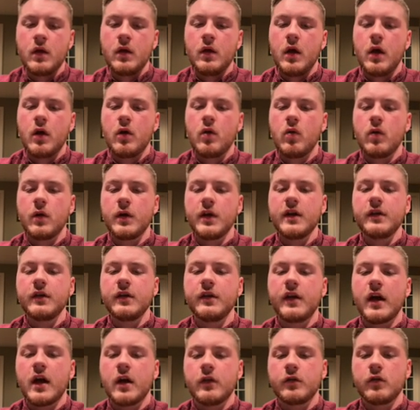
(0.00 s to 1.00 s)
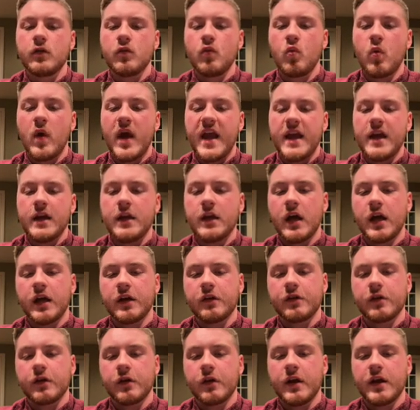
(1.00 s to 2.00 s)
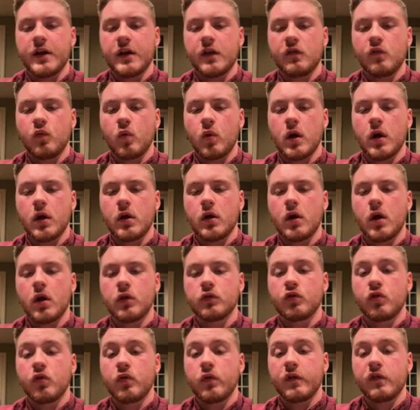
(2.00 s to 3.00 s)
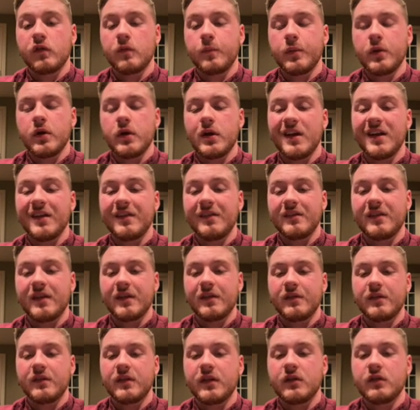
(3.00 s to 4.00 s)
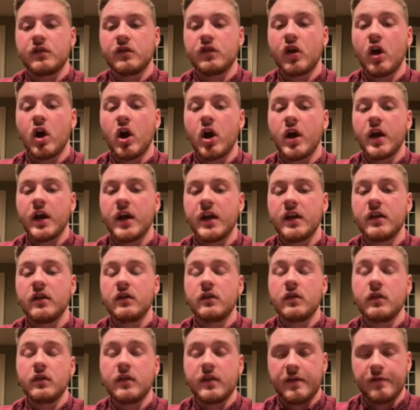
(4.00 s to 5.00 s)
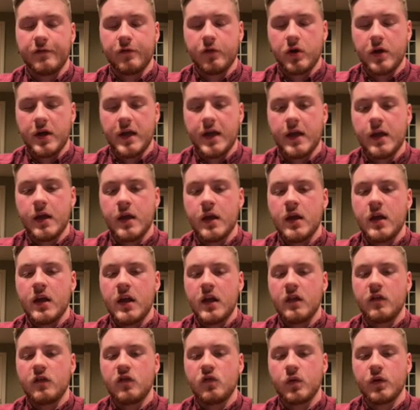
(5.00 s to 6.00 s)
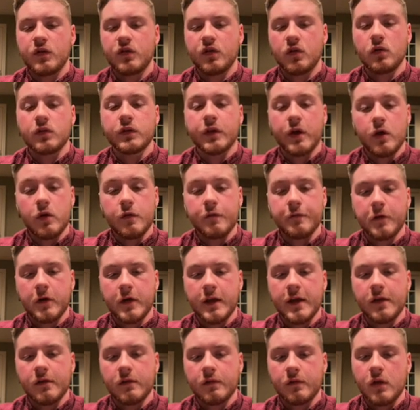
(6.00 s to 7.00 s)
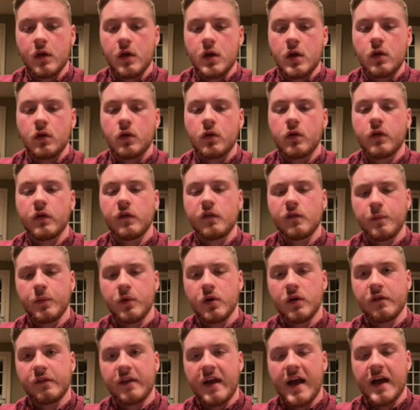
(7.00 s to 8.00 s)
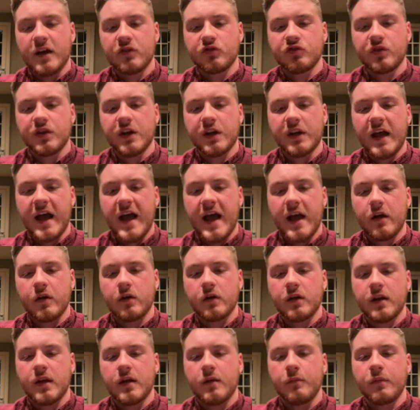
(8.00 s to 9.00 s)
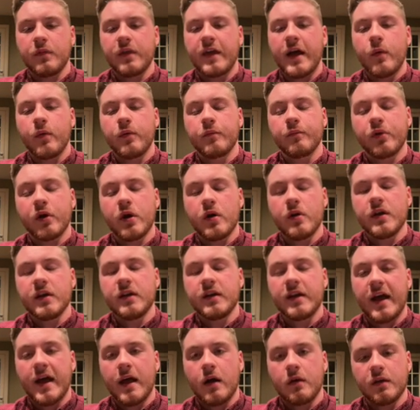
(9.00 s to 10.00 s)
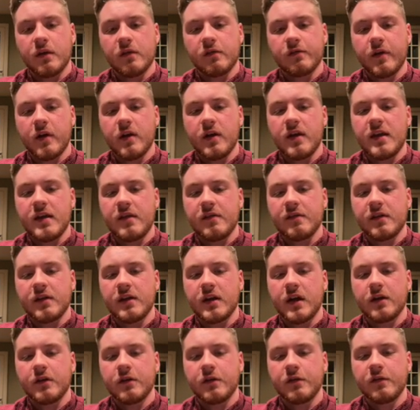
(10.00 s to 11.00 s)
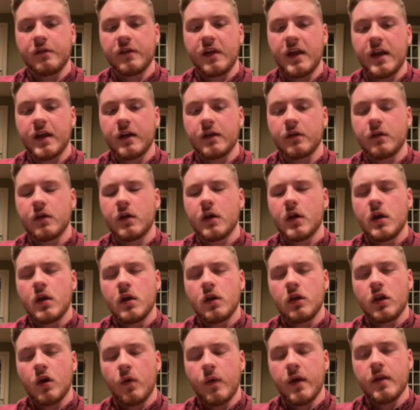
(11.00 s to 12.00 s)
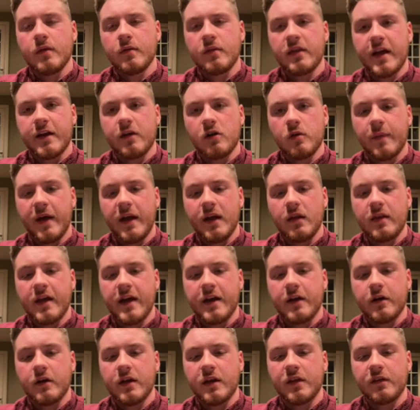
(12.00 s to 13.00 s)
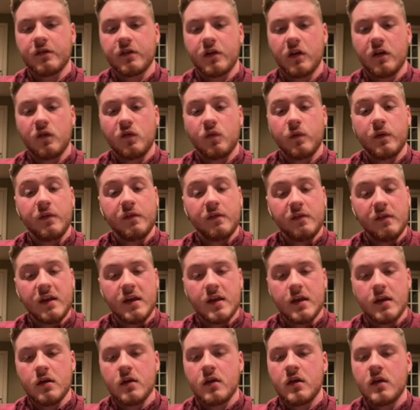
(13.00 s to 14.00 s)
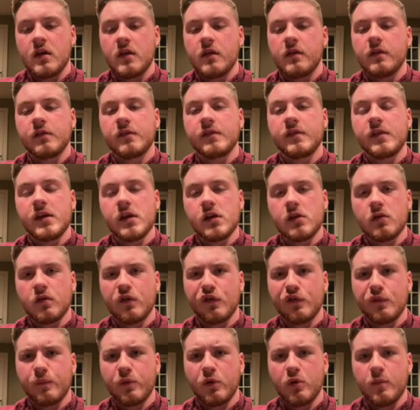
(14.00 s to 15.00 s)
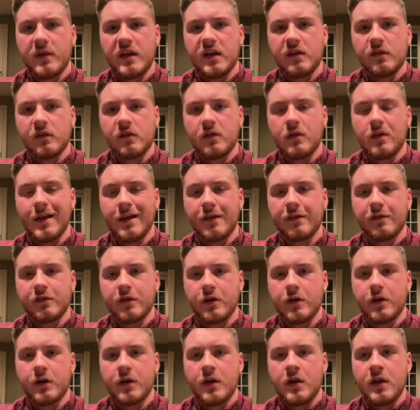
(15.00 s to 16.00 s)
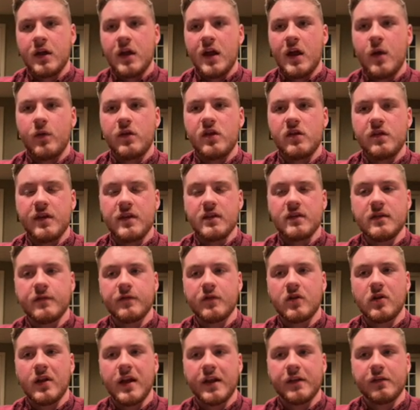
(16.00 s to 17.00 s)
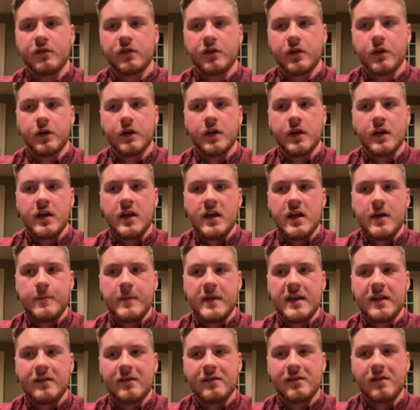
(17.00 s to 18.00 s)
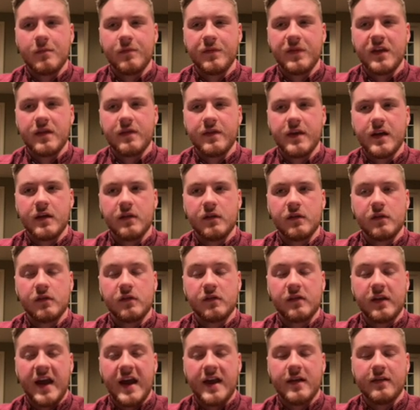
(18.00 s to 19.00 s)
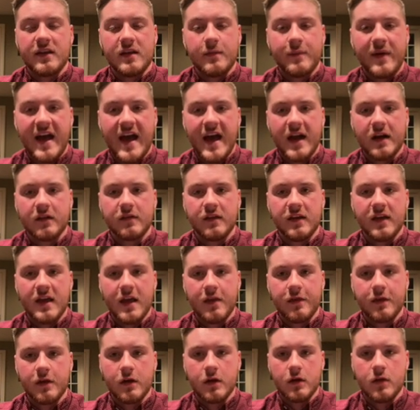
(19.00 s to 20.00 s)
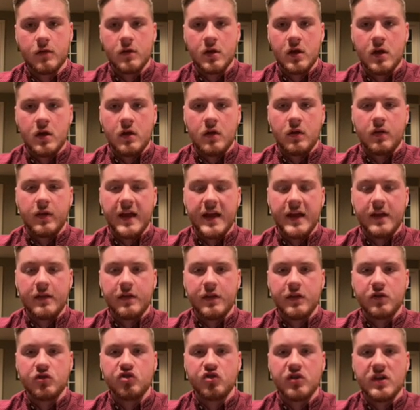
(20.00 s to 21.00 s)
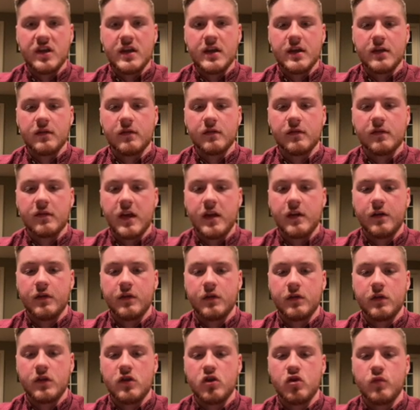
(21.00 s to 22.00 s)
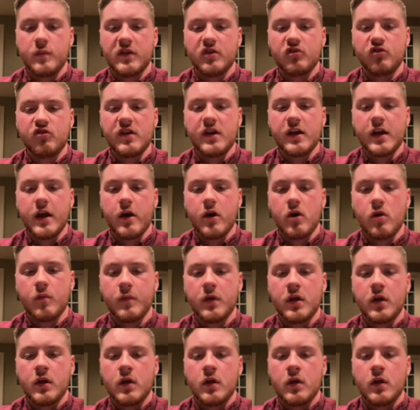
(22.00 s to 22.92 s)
According to Dr. Wayne Hunter in his work called CRISPR-Assisted Targeted Delivery into Adult Ovaries, CRISPR is actually an acronym that, when broken down, is very easy to understand. Going letter by letter, it starts with C. The C in CRISPR means clustered, and when you think of clustered, it means something that is tightly packed together. Like the genes in the human genome,